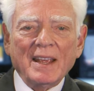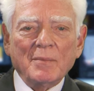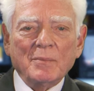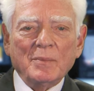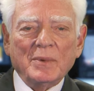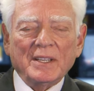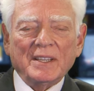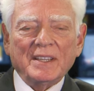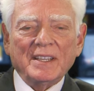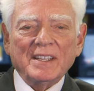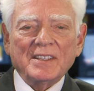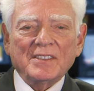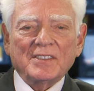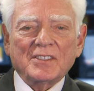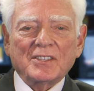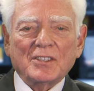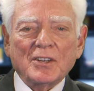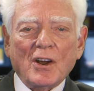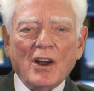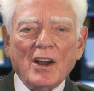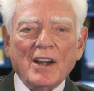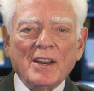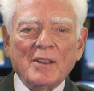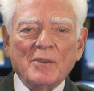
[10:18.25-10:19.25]
But this
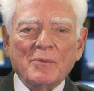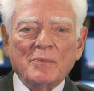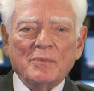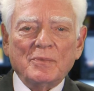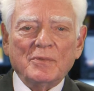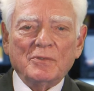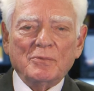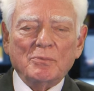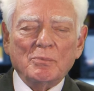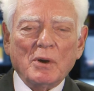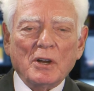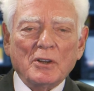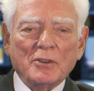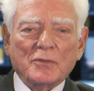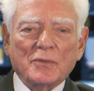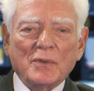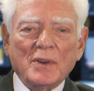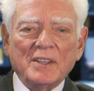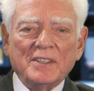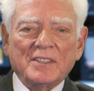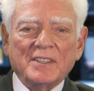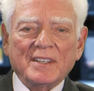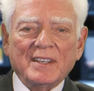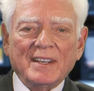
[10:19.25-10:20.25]
started most
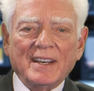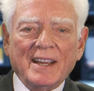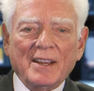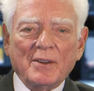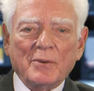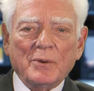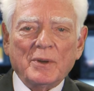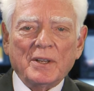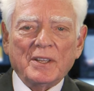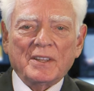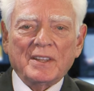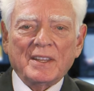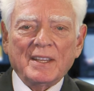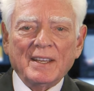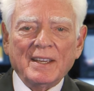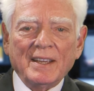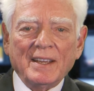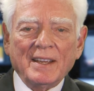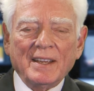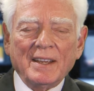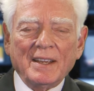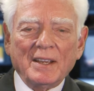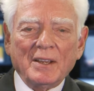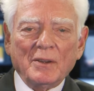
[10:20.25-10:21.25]
recently with,
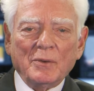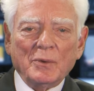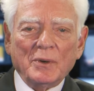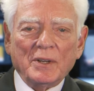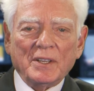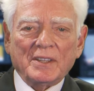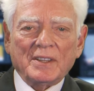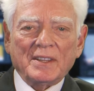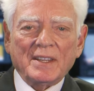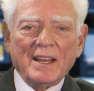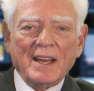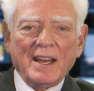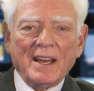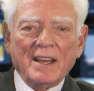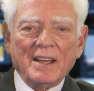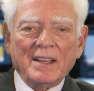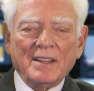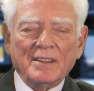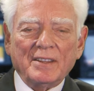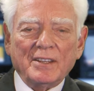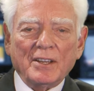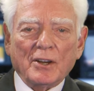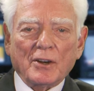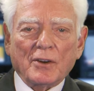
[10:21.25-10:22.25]
with uh,
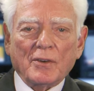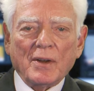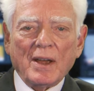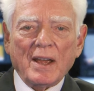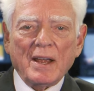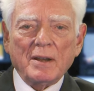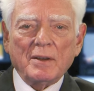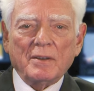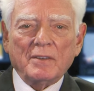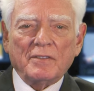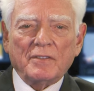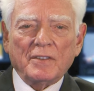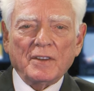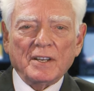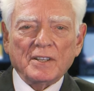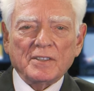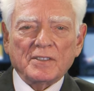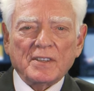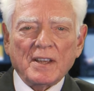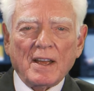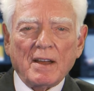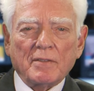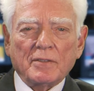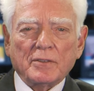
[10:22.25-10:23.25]
their great
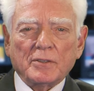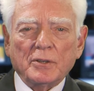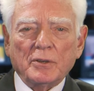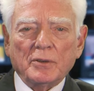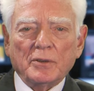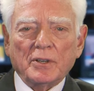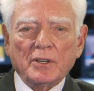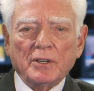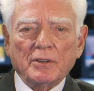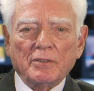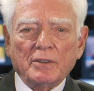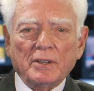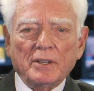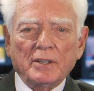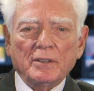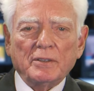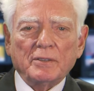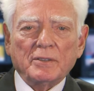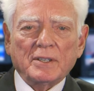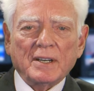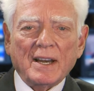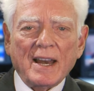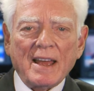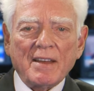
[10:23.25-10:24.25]
philosophical
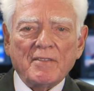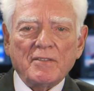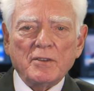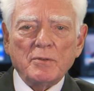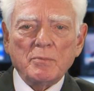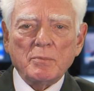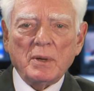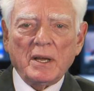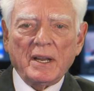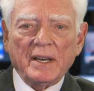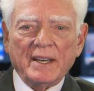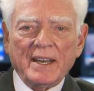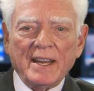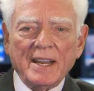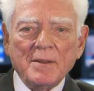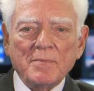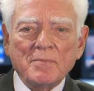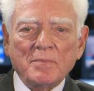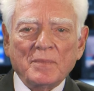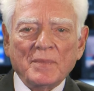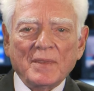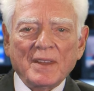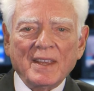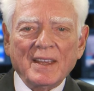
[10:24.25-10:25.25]
guru, Cliven Bundy,
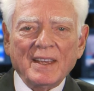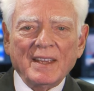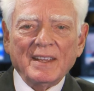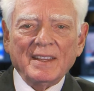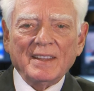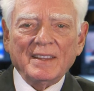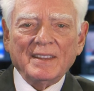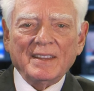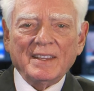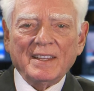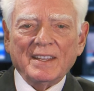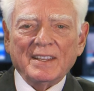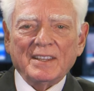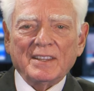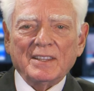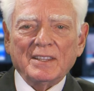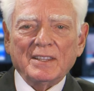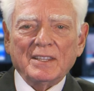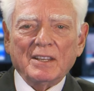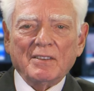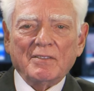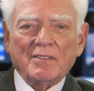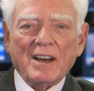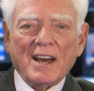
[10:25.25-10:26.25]
the
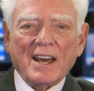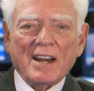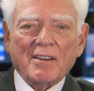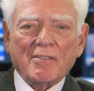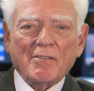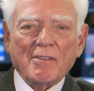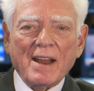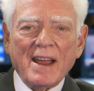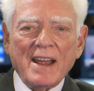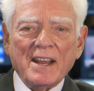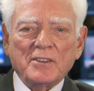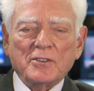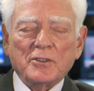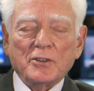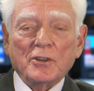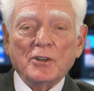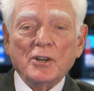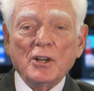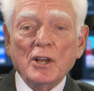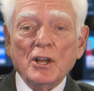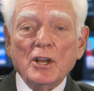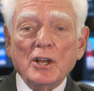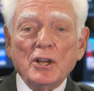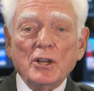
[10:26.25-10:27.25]
Nevada rancher,
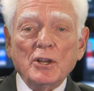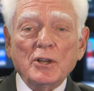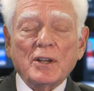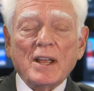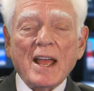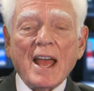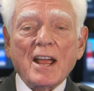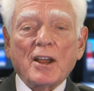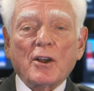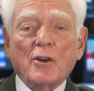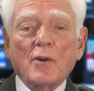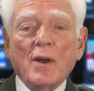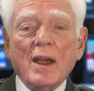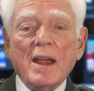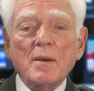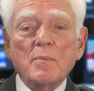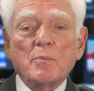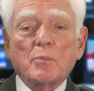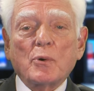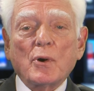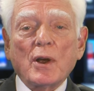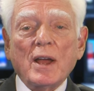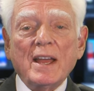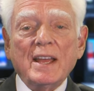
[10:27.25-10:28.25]
who got
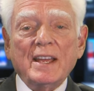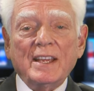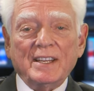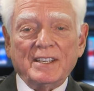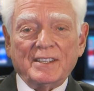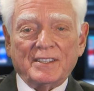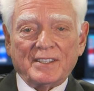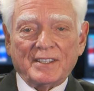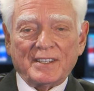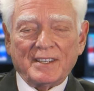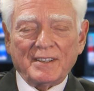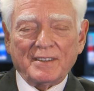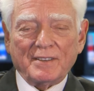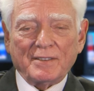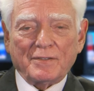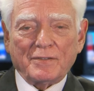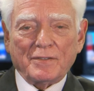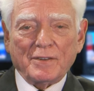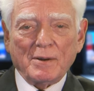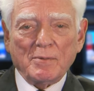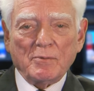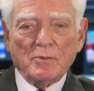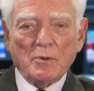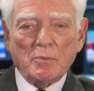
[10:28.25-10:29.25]
great praise
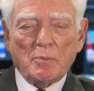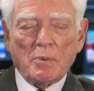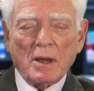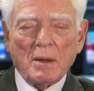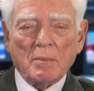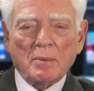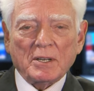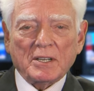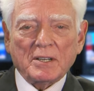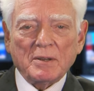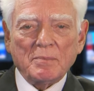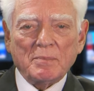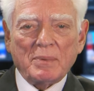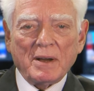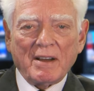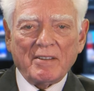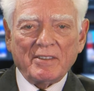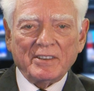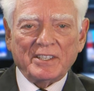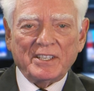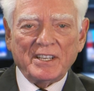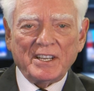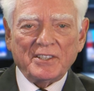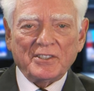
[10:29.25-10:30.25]
from Republican
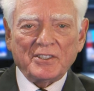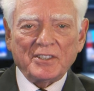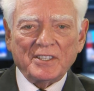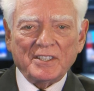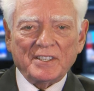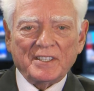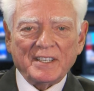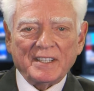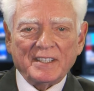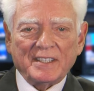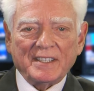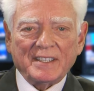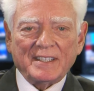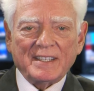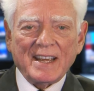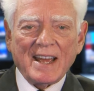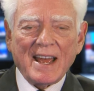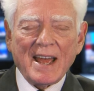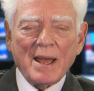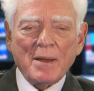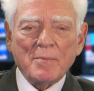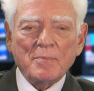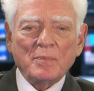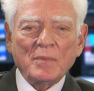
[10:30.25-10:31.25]
politicians at the
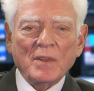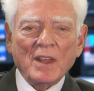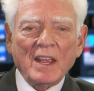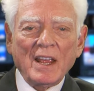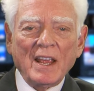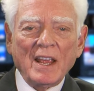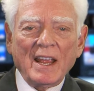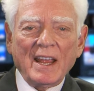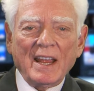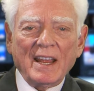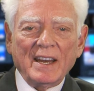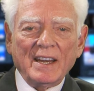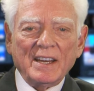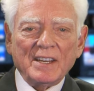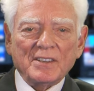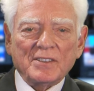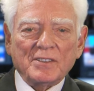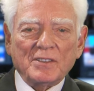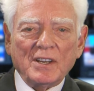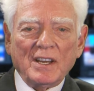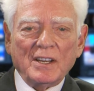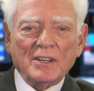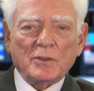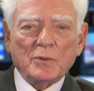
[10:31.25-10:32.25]
time in, his,
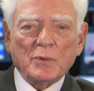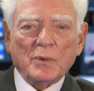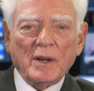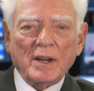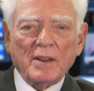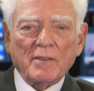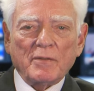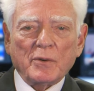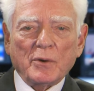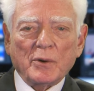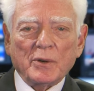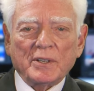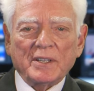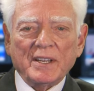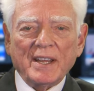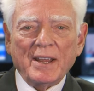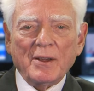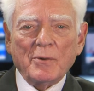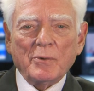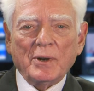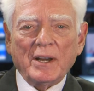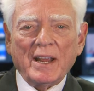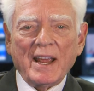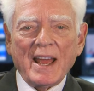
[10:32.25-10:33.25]
in
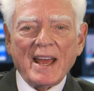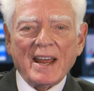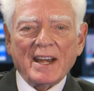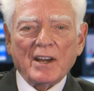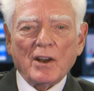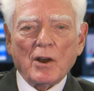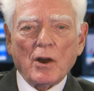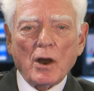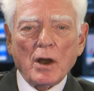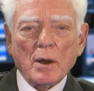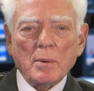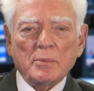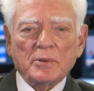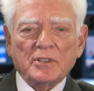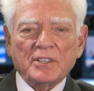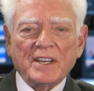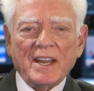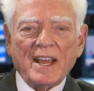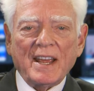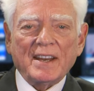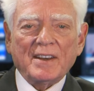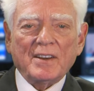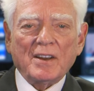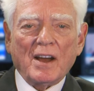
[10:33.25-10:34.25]
2014 when he had an armed
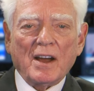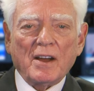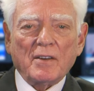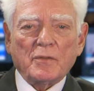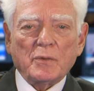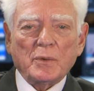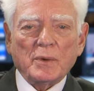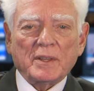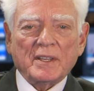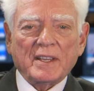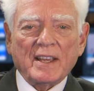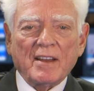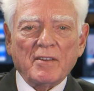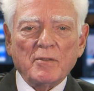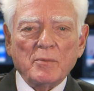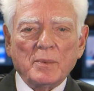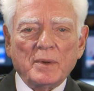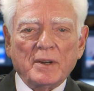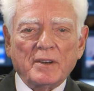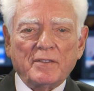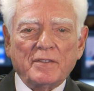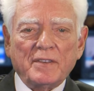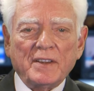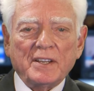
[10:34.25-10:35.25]
standoff with
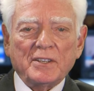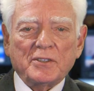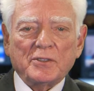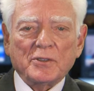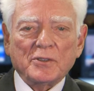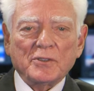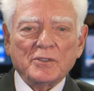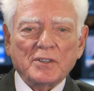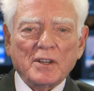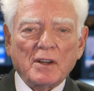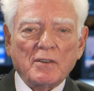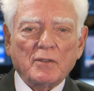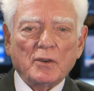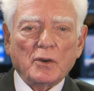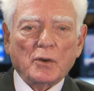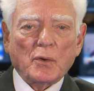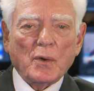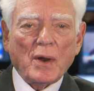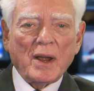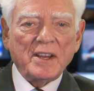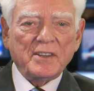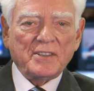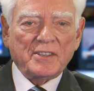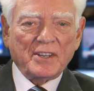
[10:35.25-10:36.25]
government officials over
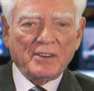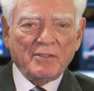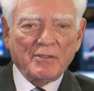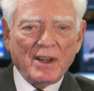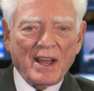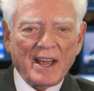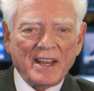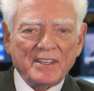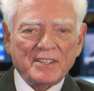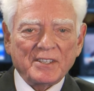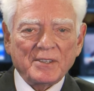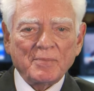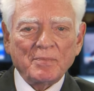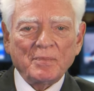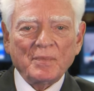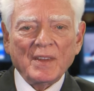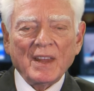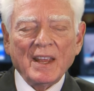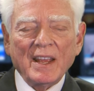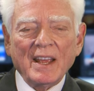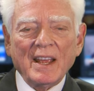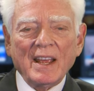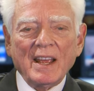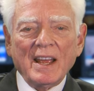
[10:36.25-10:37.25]
grazing rights.
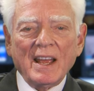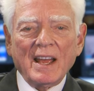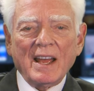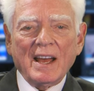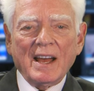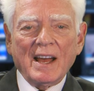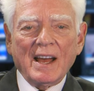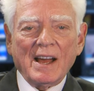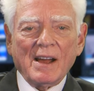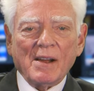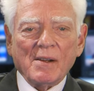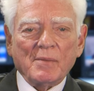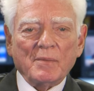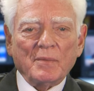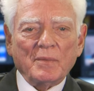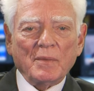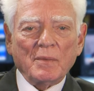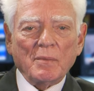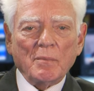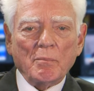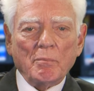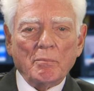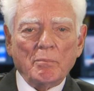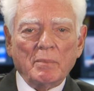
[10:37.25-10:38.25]
Uh,
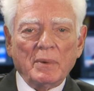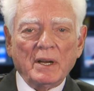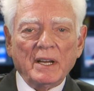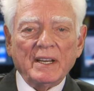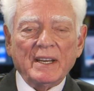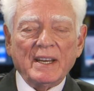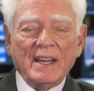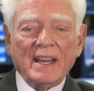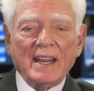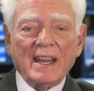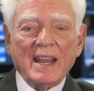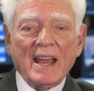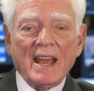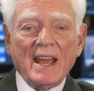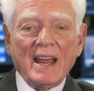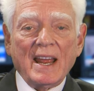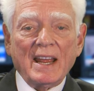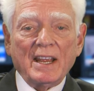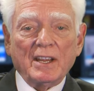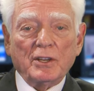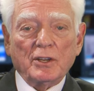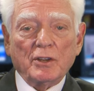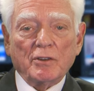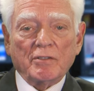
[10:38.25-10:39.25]
Bundy,
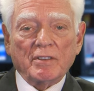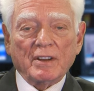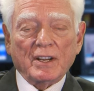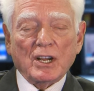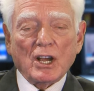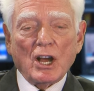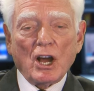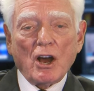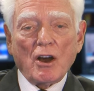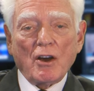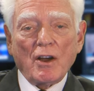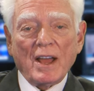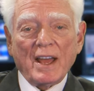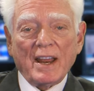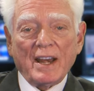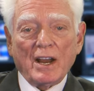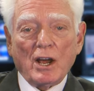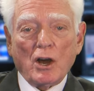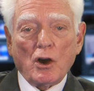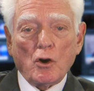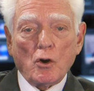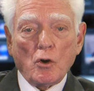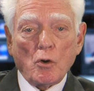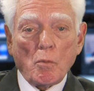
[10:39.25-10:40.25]
uh, you'll recall, had
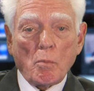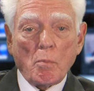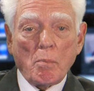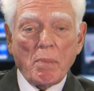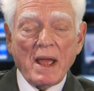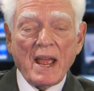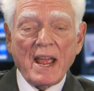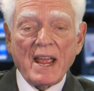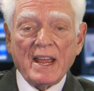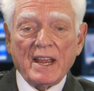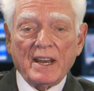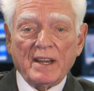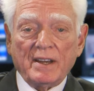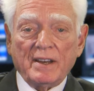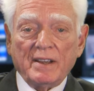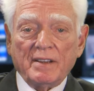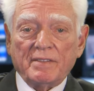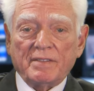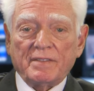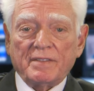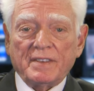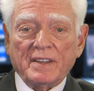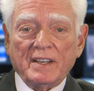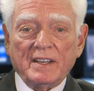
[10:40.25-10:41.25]
a whole band
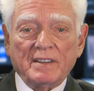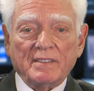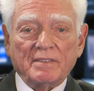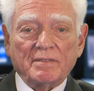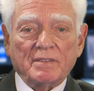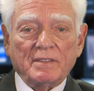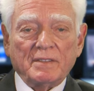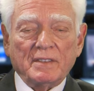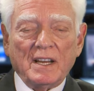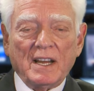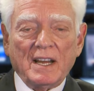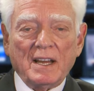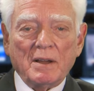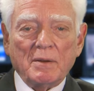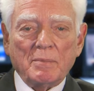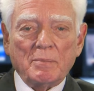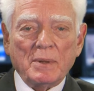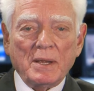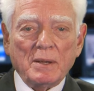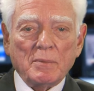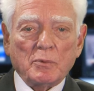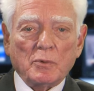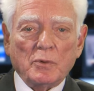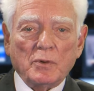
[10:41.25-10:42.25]
of, of uh,
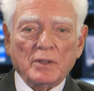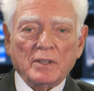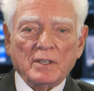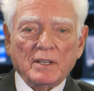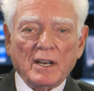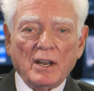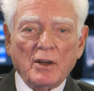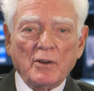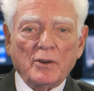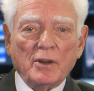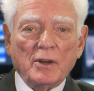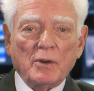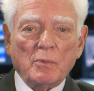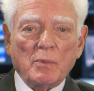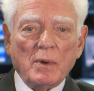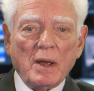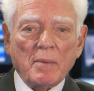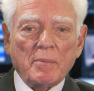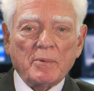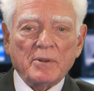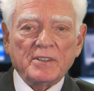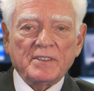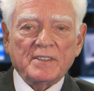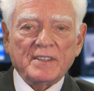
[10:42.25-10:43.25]
people with loaded
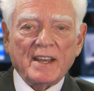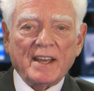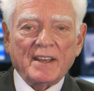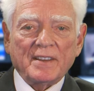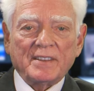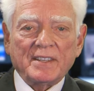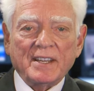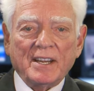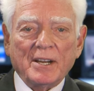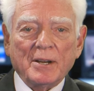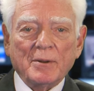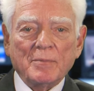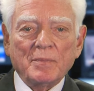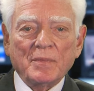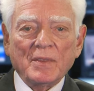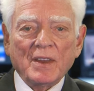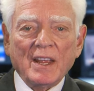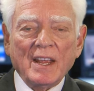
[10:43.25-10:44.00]
weapons out there,